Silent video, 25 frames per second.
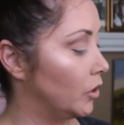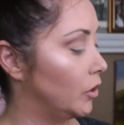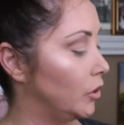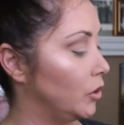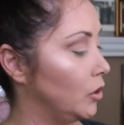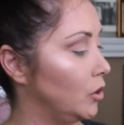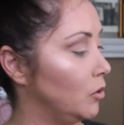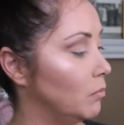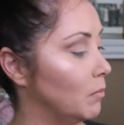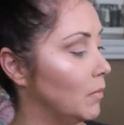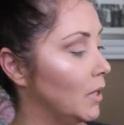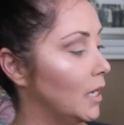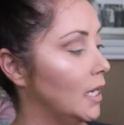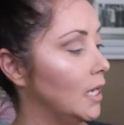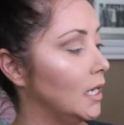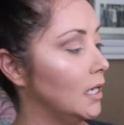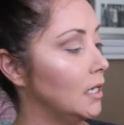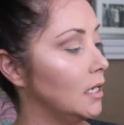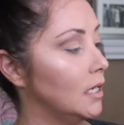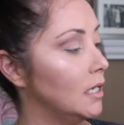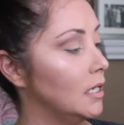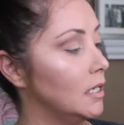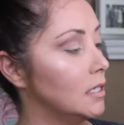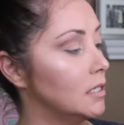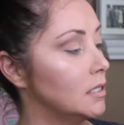you may
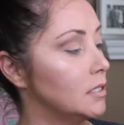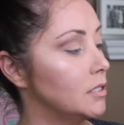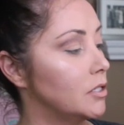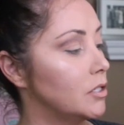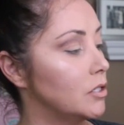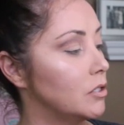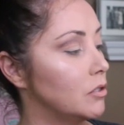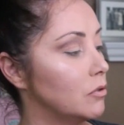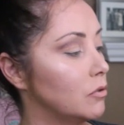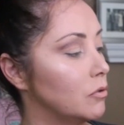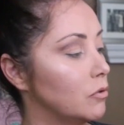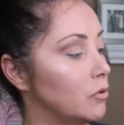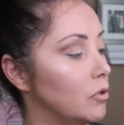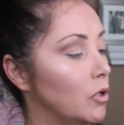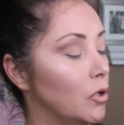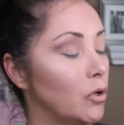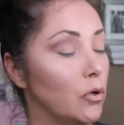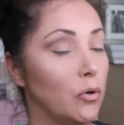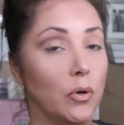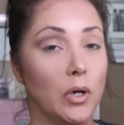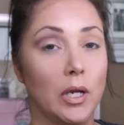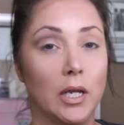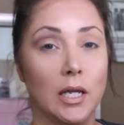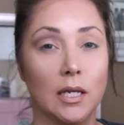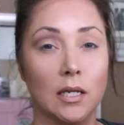need to
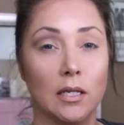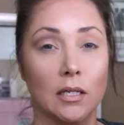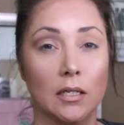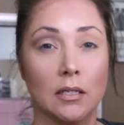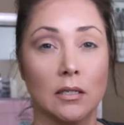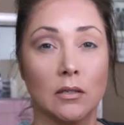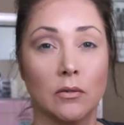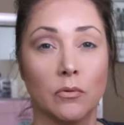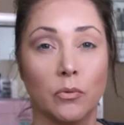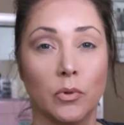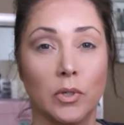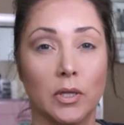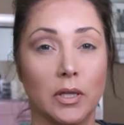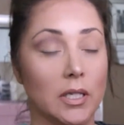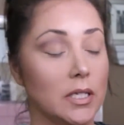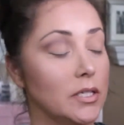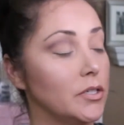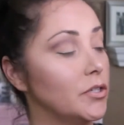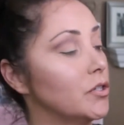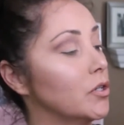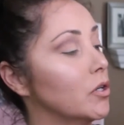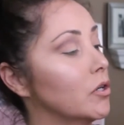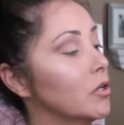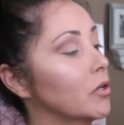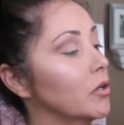go in with these
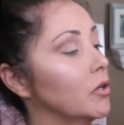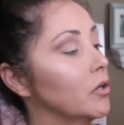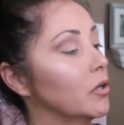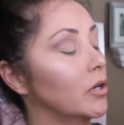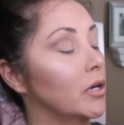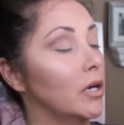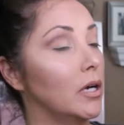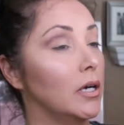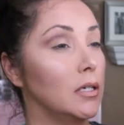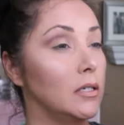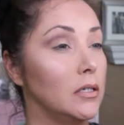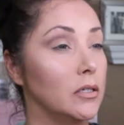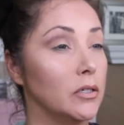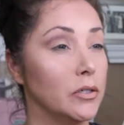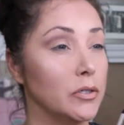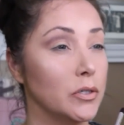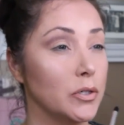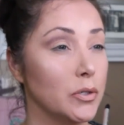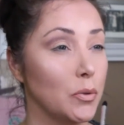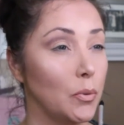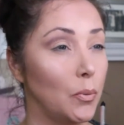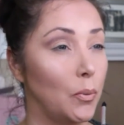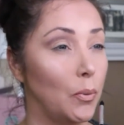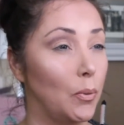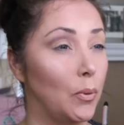darker
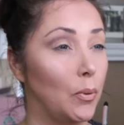colors,